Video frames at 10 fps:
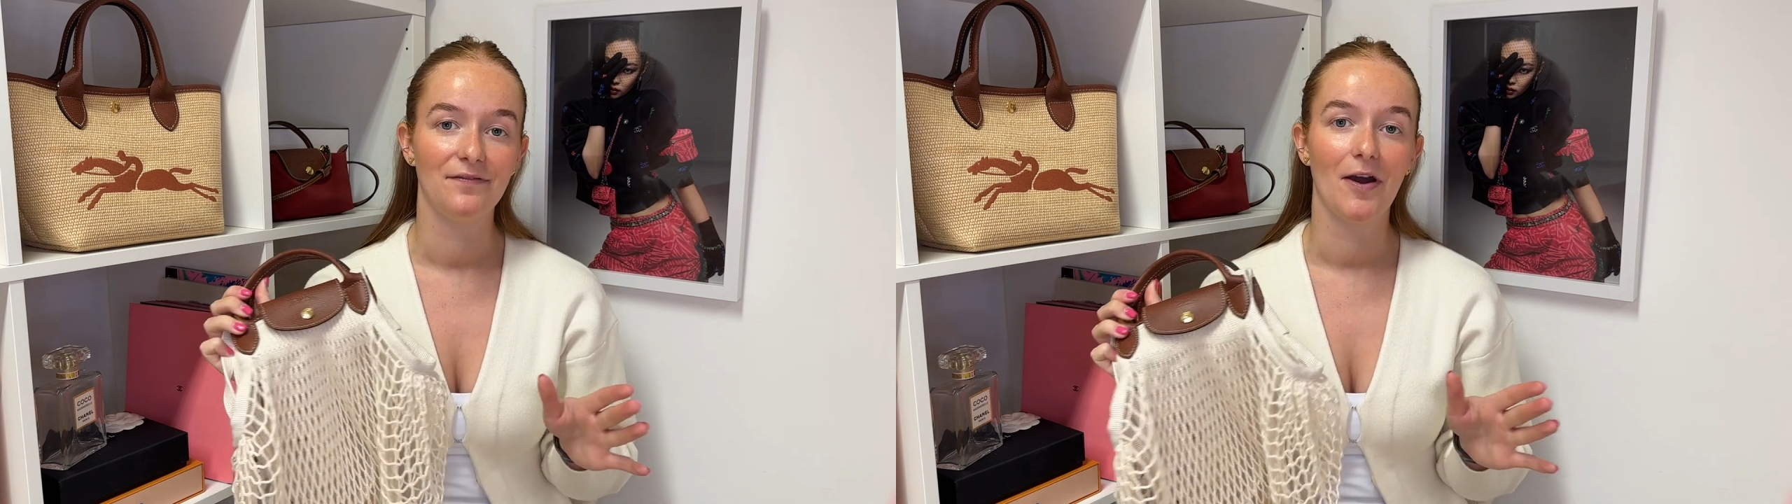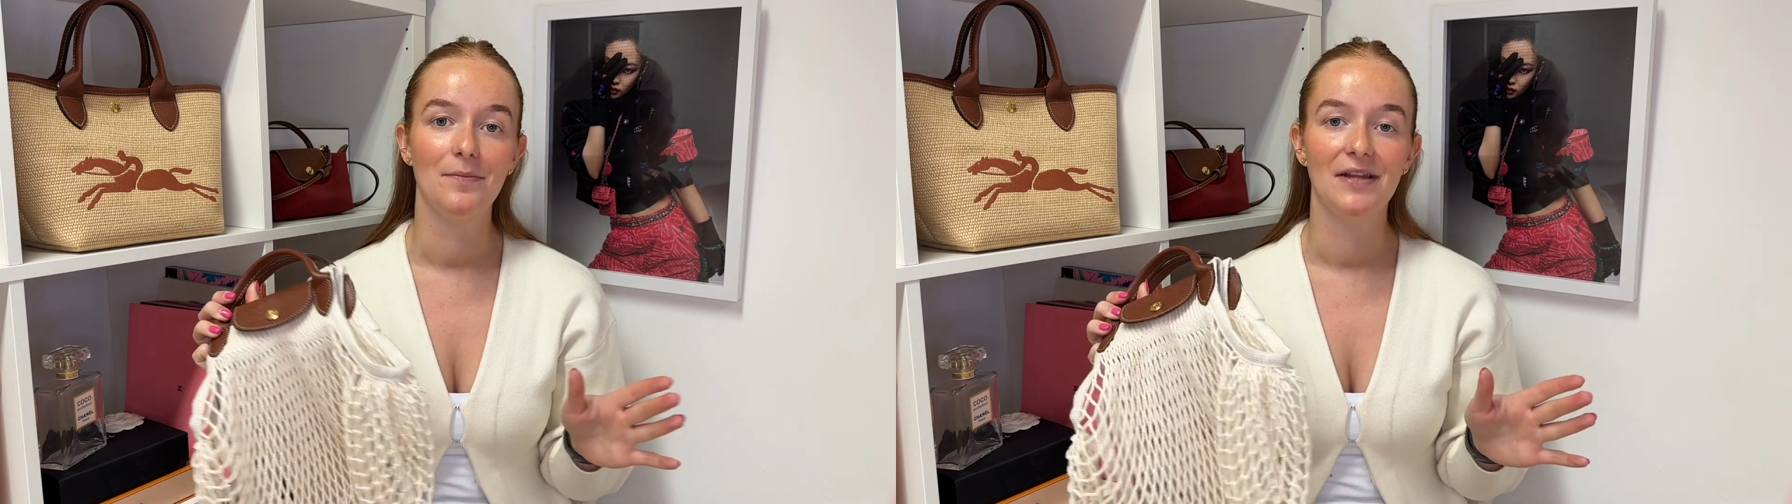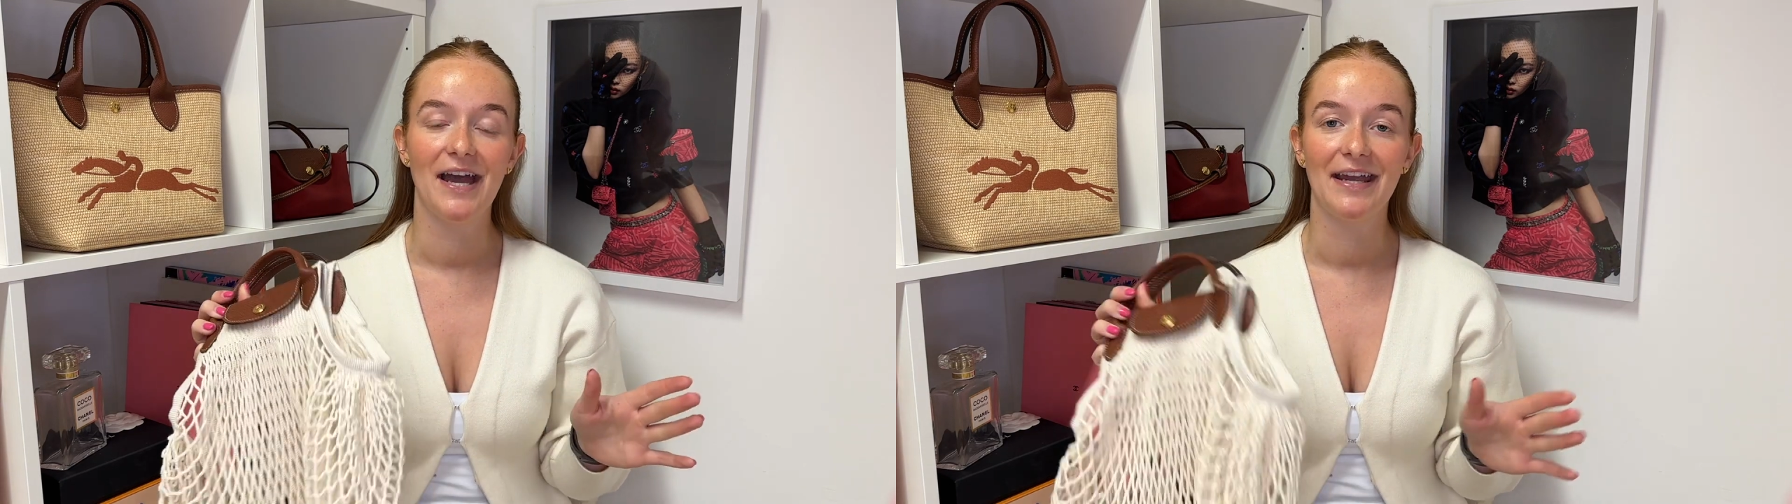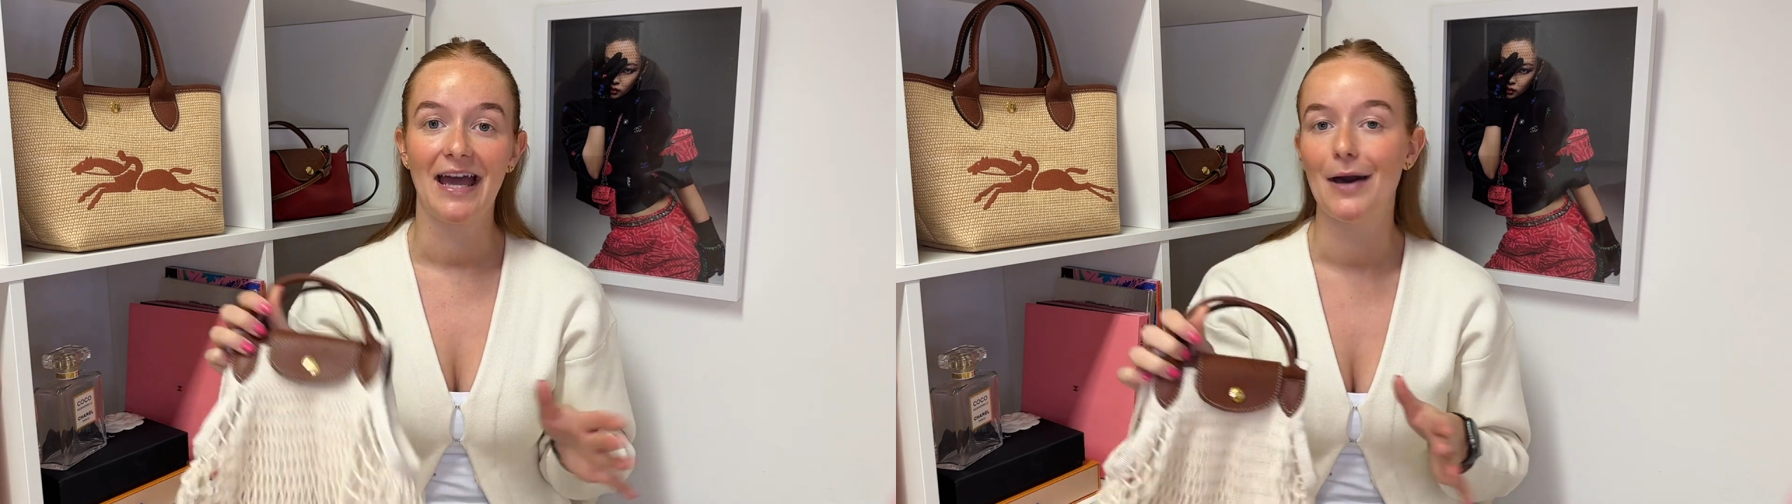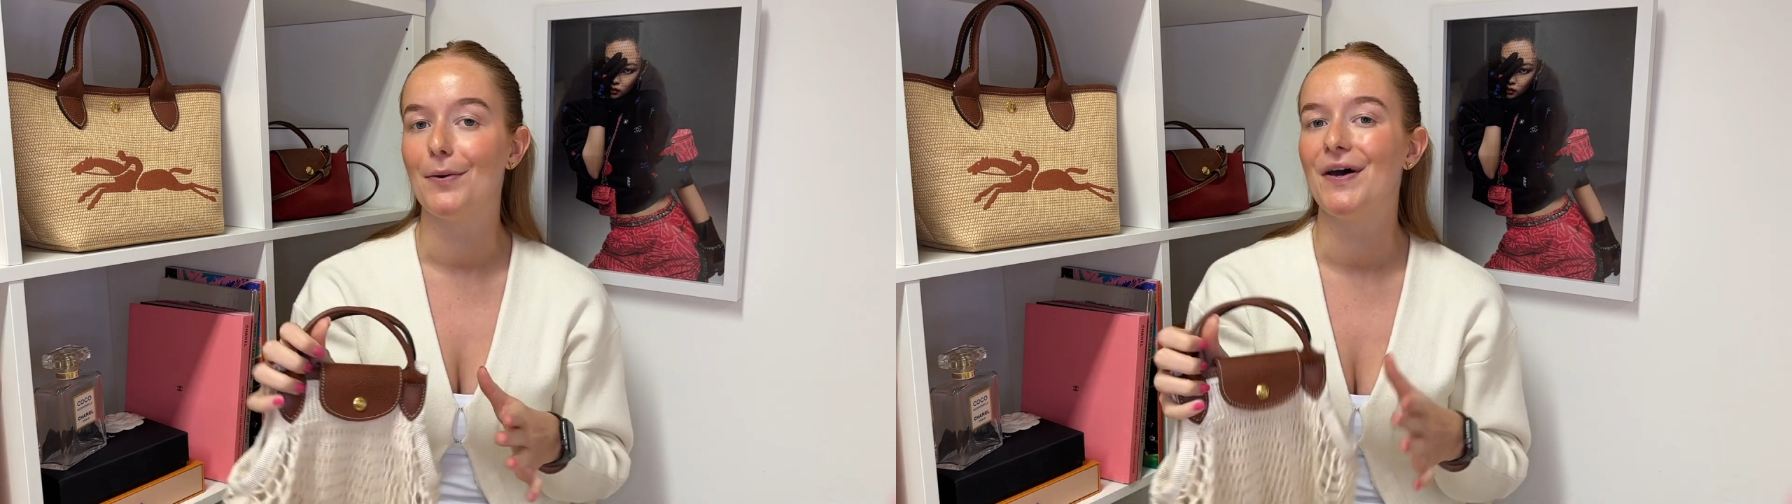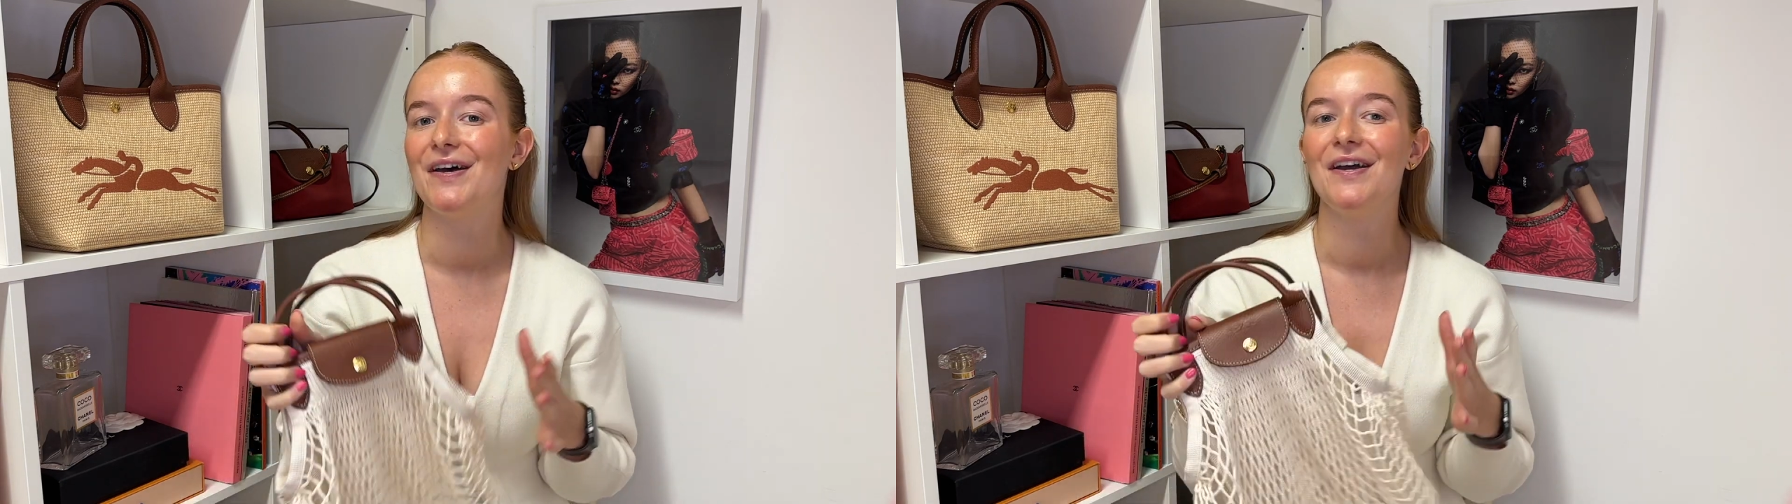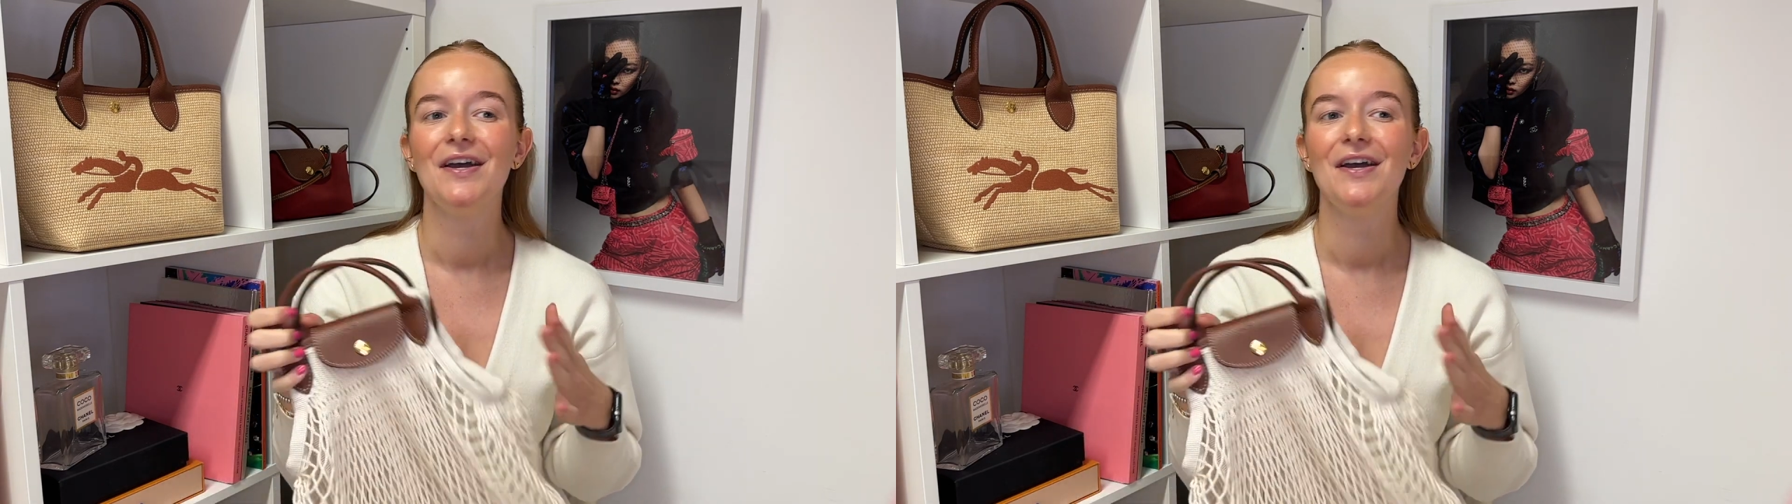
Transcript: from like our